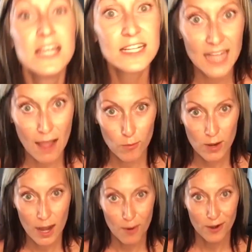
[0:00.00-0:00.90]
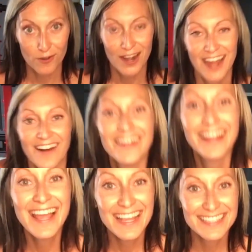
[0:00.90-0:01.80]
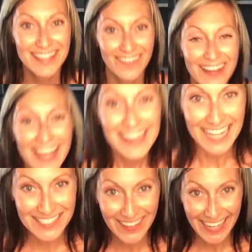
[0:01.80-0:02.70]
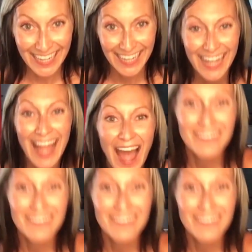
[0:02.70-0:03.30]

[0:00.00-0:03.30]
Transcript: to have a workout partner right now. And so that's me. I'm